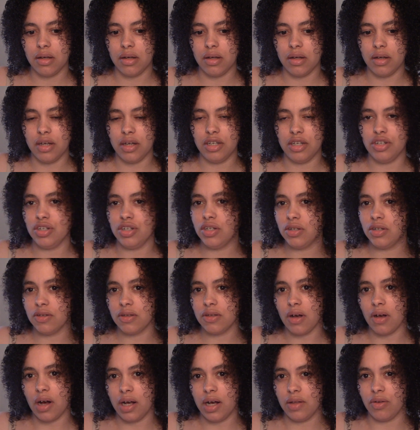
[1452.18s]
and she just
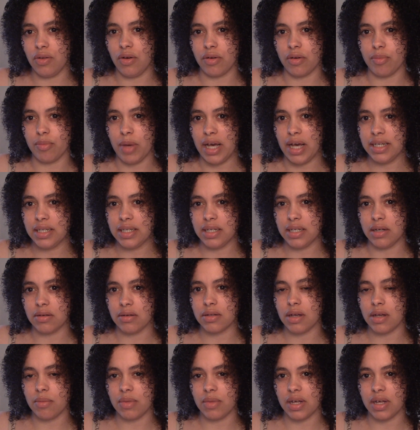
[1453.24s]
thought I looked messy or
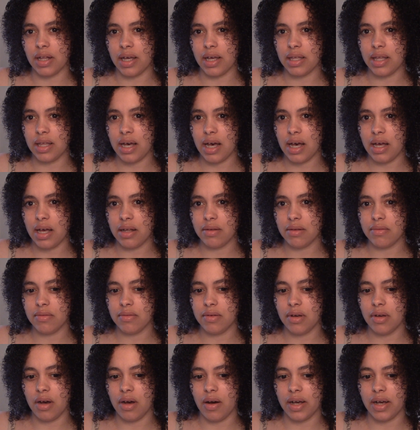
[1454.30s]
something like that.
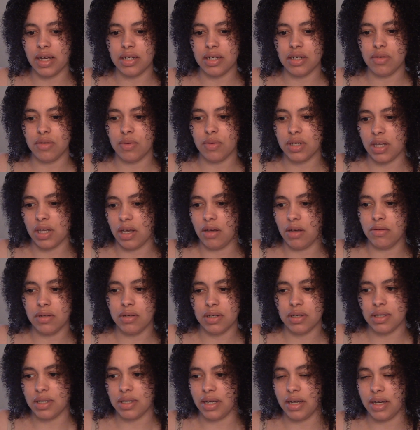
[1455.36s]
You know, I guess she wasn't used
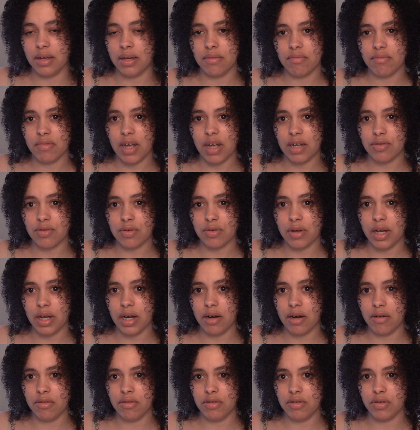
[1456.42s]
to seeing natural
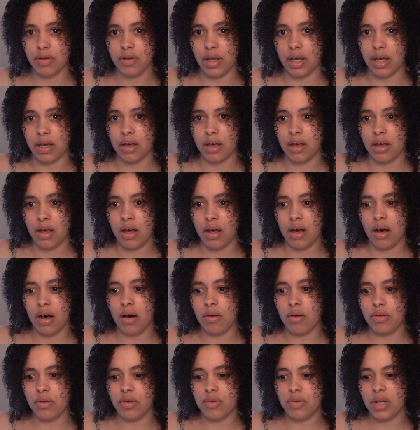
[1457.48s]
hair, and she's like,
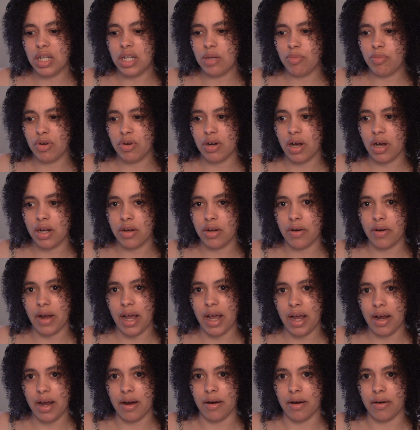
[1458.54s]
oh, you need to put on your
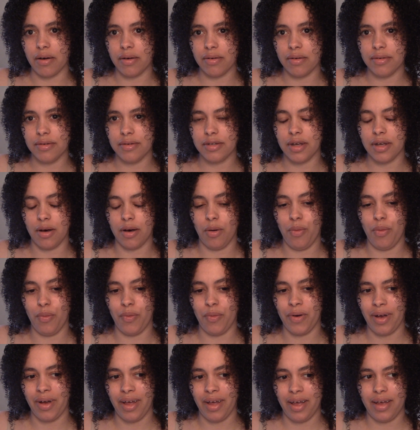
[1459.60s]
hair.
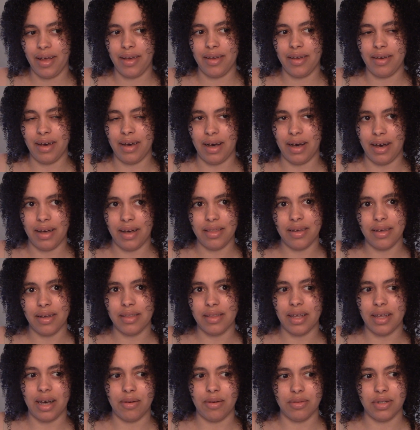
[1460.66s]
So, yeah, I thought
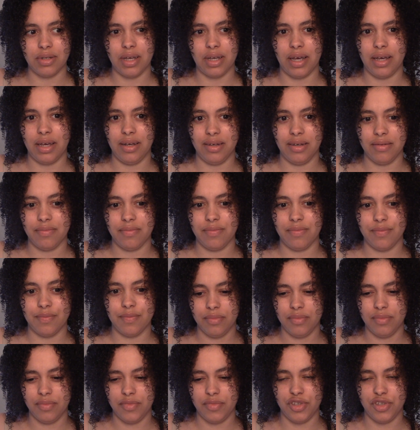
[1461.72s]
that was, like,
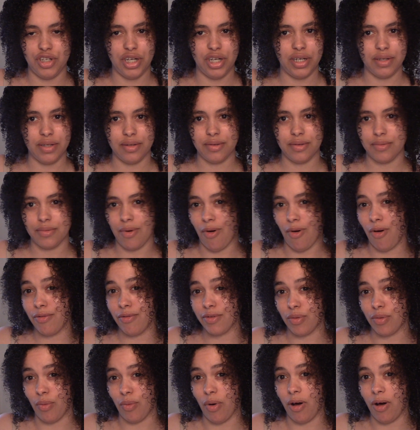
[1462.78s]
just off
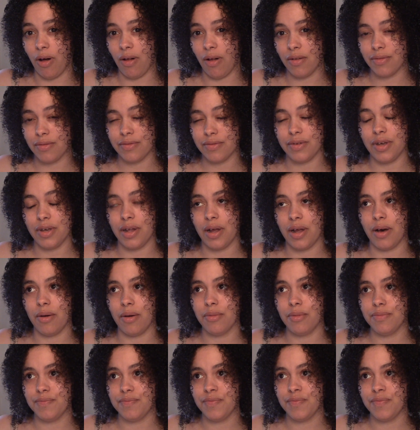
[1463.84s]
the wall, you know.